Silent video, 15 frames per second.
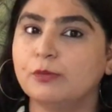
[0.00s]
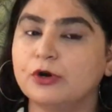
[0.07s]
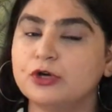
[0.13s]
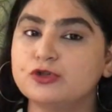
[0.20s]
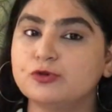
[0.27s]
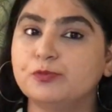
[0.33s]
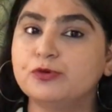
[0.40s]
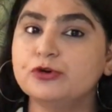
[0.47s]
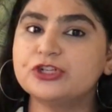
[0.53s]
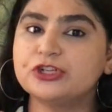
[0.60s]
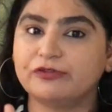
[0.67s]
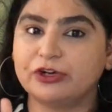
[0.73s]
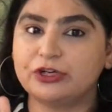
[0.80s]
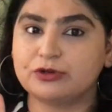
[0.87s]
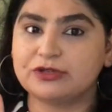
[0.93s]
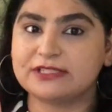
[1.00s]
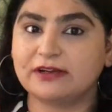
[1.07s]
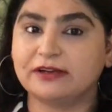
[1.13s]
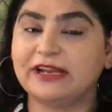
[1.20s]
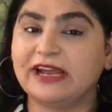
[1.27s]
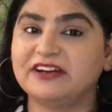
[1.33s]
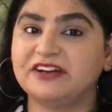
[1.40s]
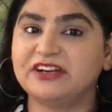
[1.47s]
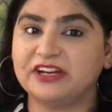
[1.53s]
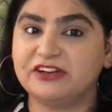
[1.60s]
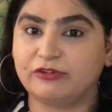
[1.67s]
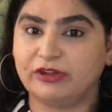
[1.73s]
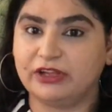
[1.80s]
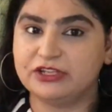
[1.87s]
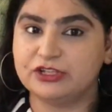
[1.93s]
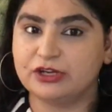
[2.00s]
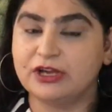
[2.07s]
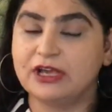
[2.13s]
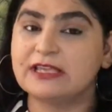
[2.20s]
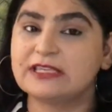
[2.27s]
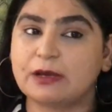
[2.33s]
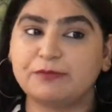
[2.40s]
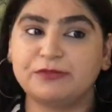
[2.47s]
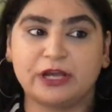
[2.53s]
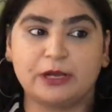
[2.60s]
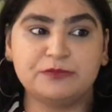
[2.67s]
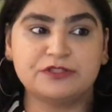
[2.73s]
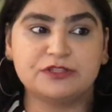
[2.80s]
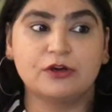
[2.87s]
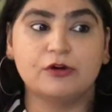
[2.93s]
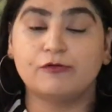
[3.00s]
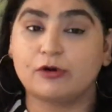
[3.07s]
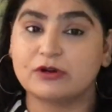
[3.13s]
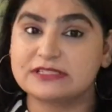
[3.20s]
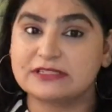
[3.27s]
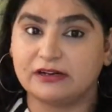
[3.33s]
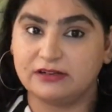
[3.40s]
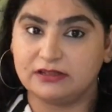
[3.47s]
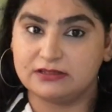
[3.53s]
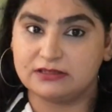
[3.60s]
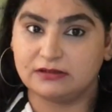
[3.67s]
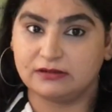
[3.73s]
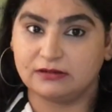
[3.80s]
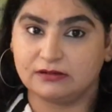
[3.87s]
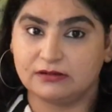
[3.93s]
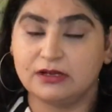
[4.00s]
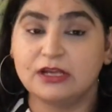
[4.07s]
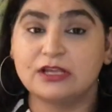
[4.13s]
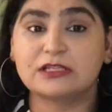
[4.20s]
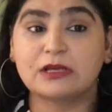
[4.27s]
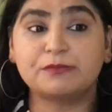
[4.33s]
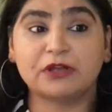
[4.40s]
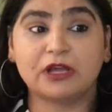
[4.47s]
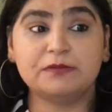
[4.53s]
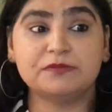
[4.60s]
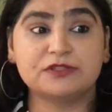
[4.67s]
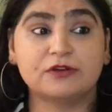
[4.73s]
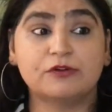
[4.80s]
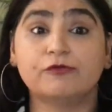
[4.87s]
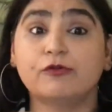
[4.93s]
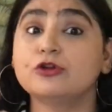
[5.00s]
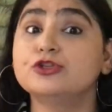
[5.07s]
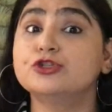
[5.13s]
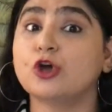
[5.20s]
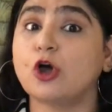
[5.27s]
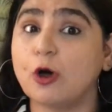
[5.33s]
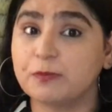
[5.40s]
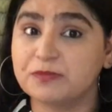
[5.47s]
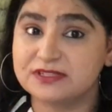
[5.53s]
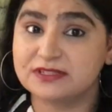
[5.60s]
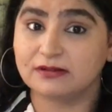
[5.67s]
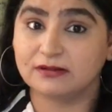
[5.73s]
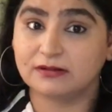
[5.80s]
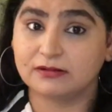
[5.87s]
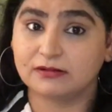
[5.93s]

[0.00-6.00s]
but you push away your son at a tender age, sometimes for studies, sometimes for jobs.